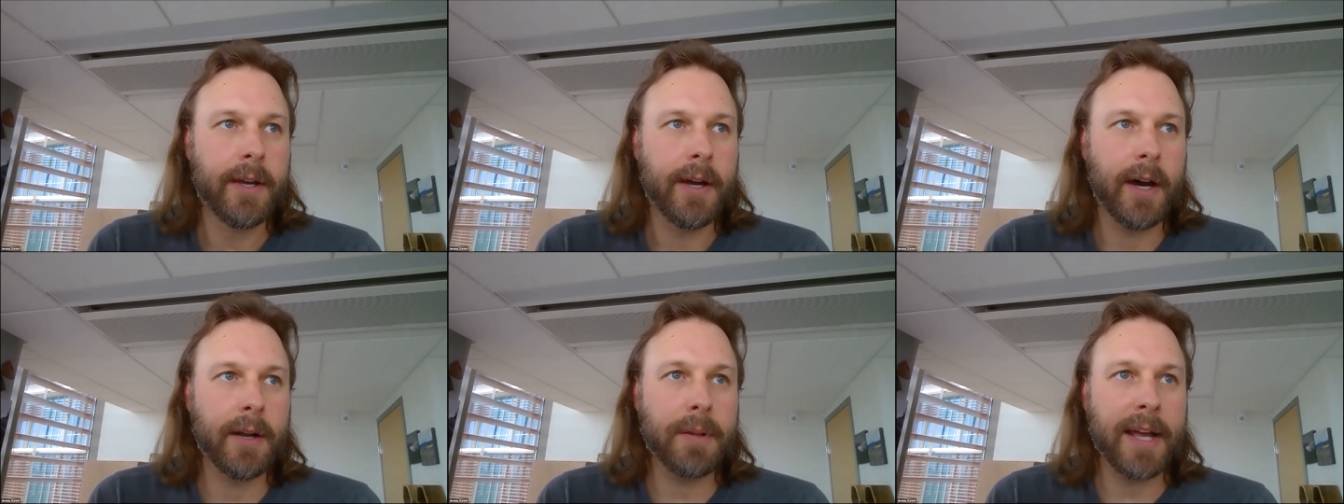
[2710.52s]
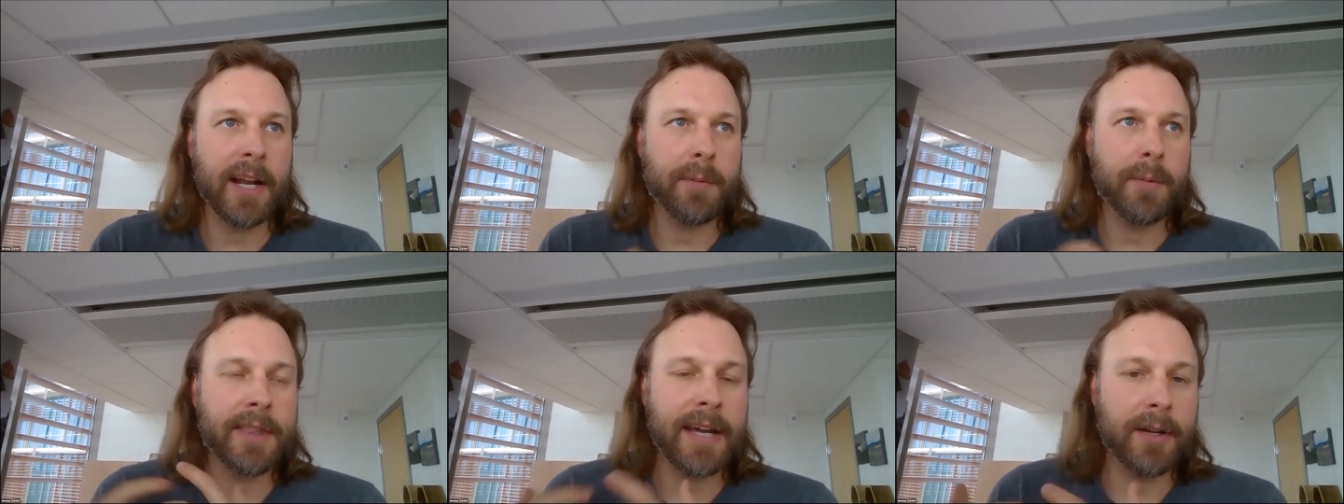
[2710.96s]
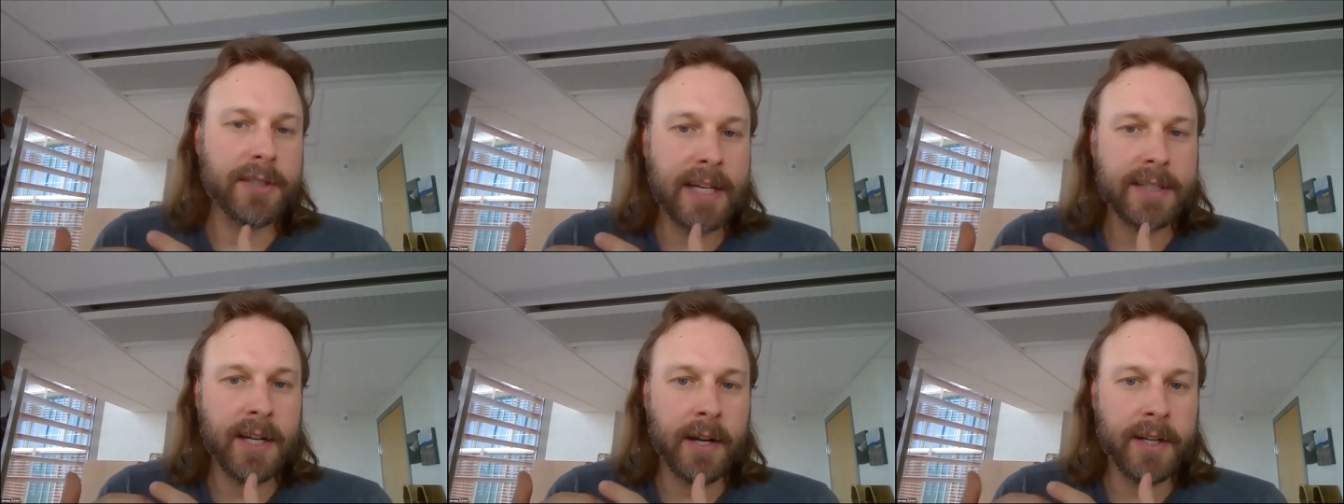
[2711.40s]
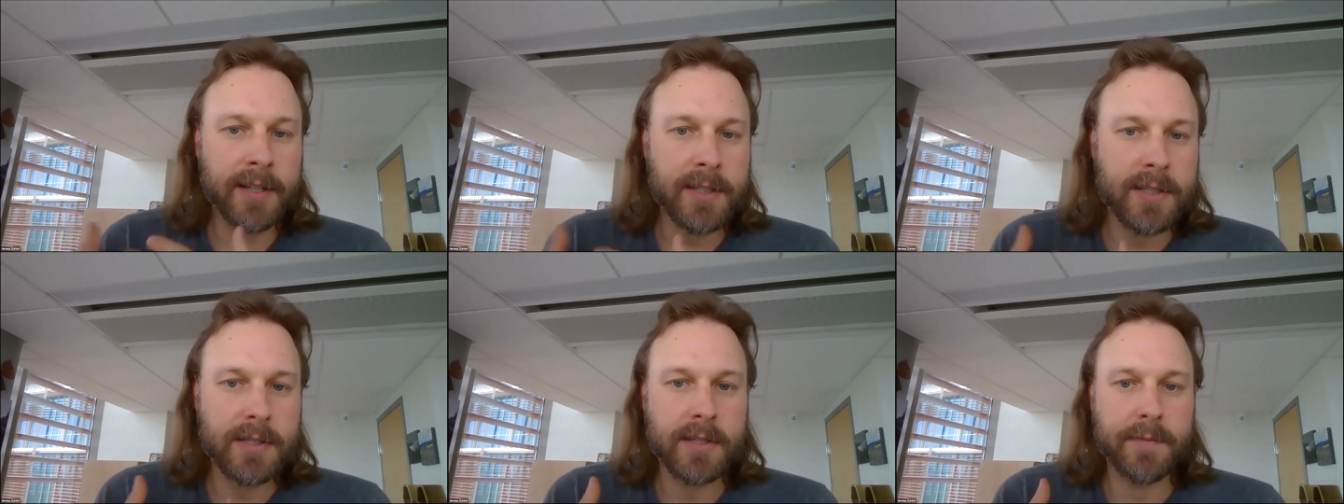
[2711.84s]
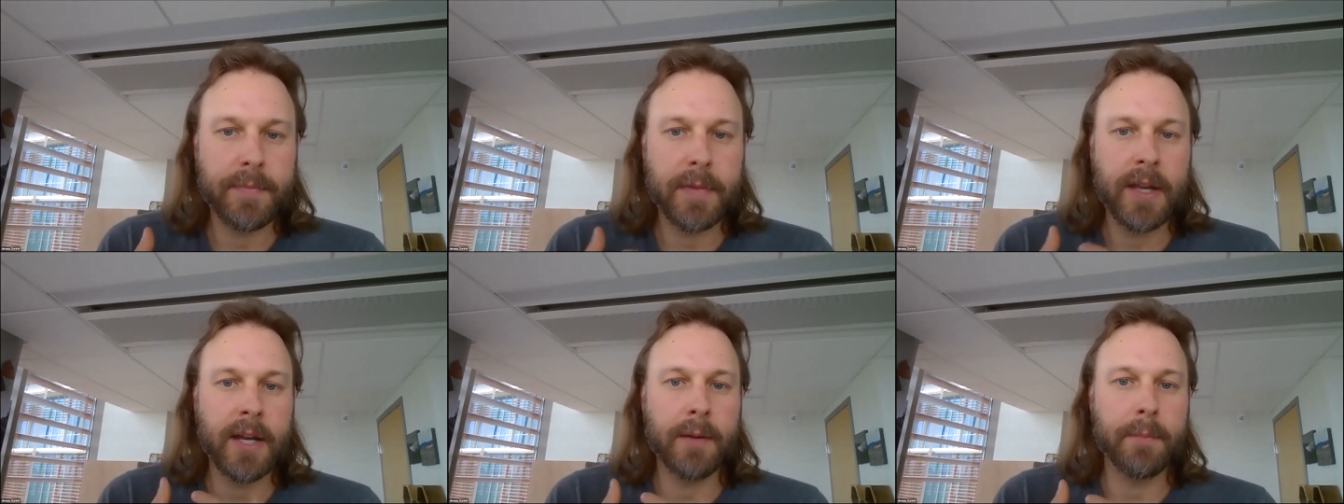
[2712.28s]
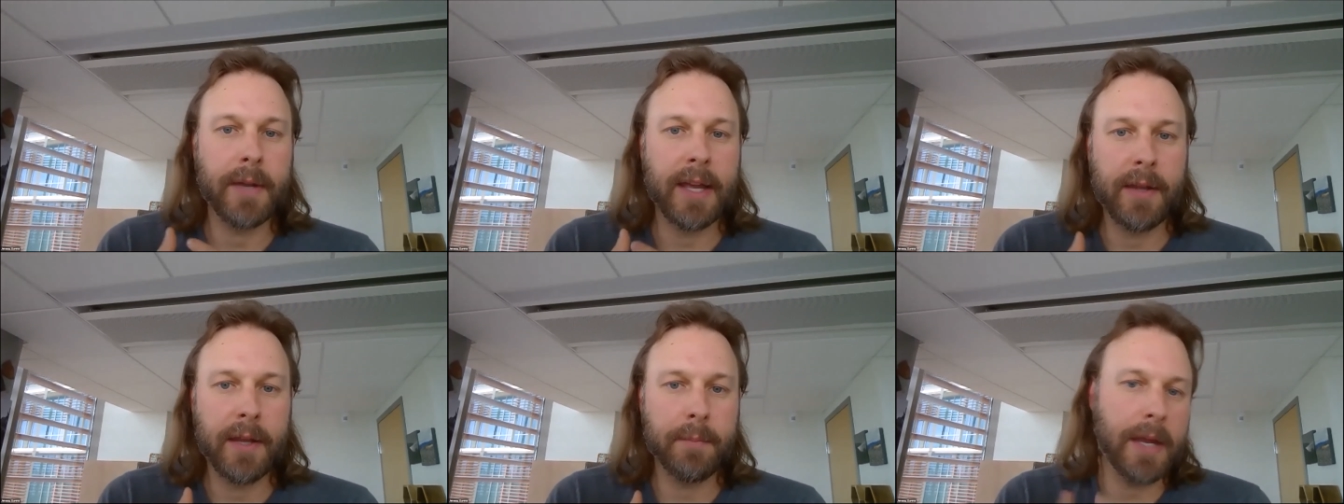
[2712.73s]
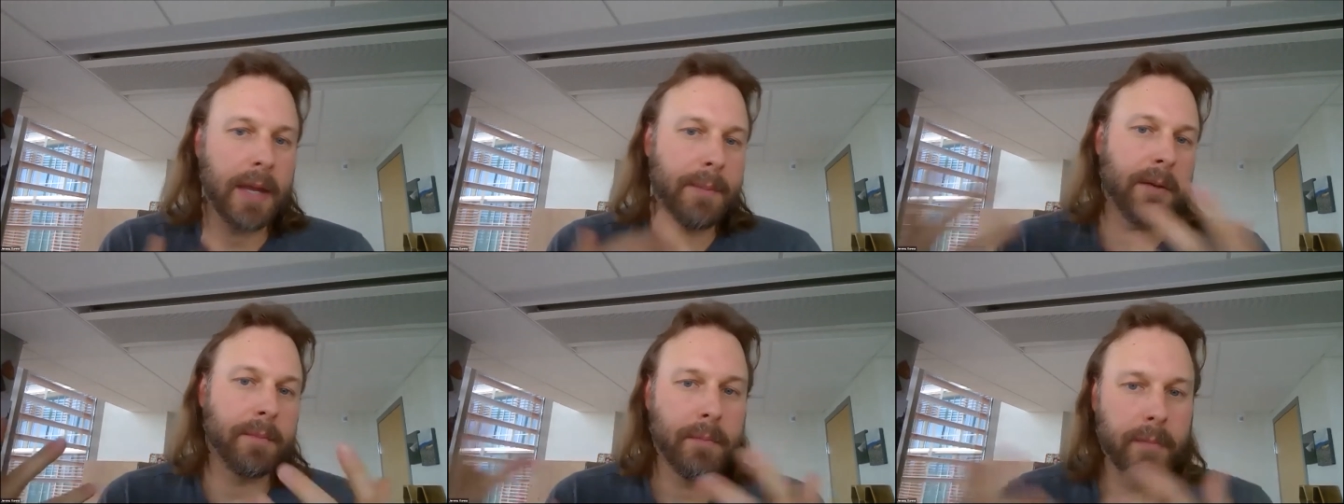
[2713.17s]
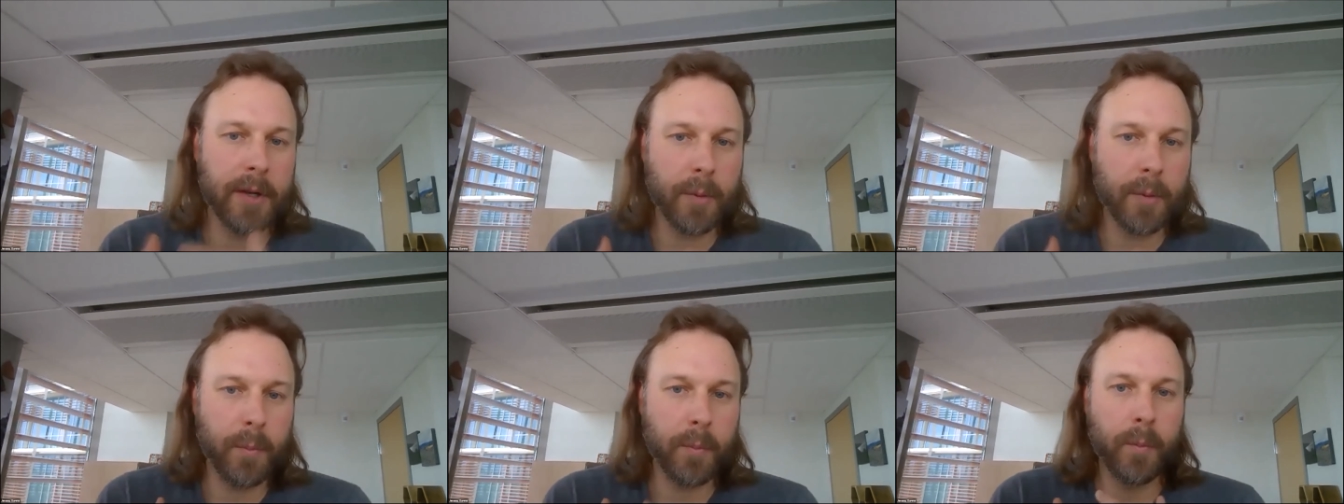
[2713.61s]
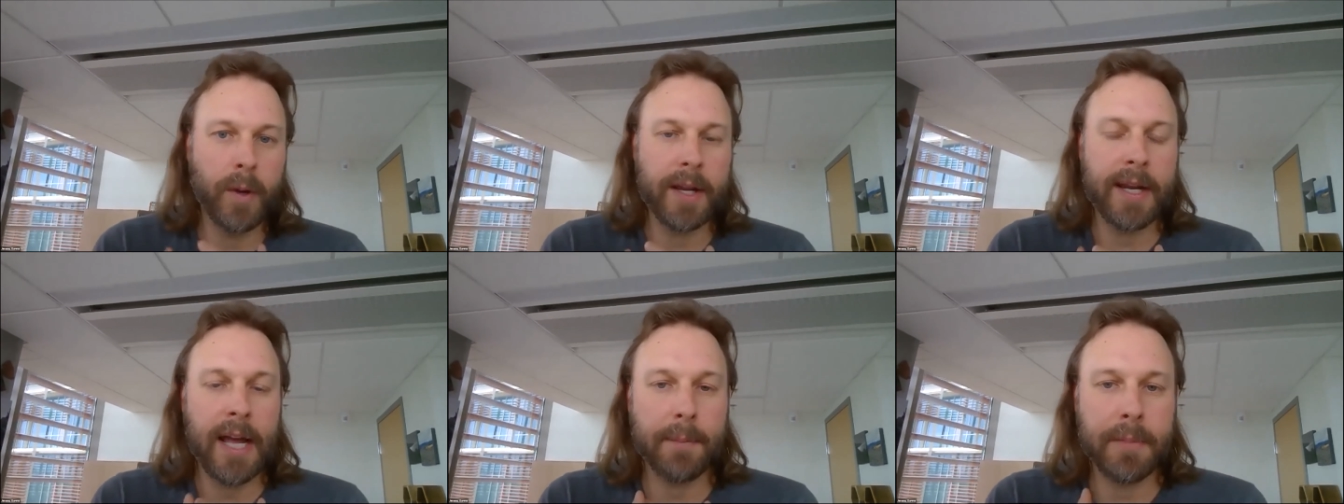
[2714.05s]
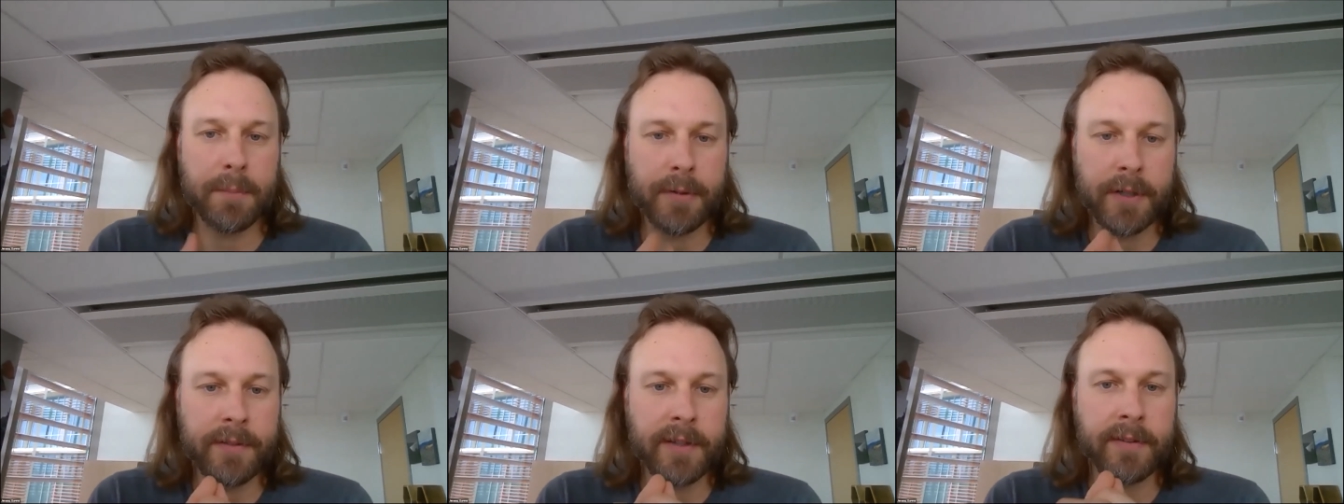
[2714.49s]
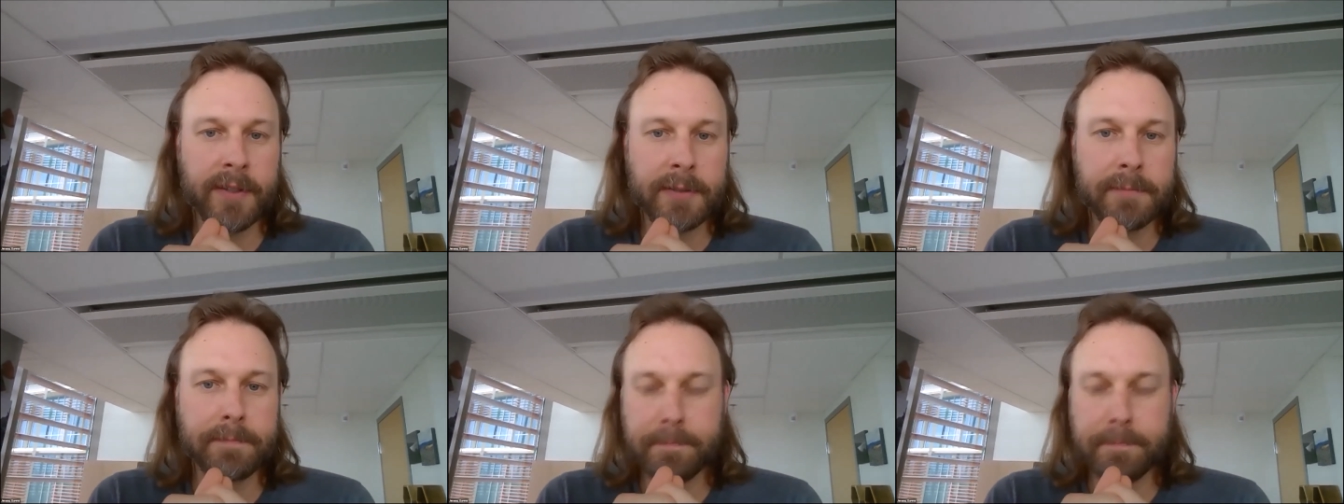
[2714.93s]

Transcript: a planet without tectonics, and then maybe, what had happened previously.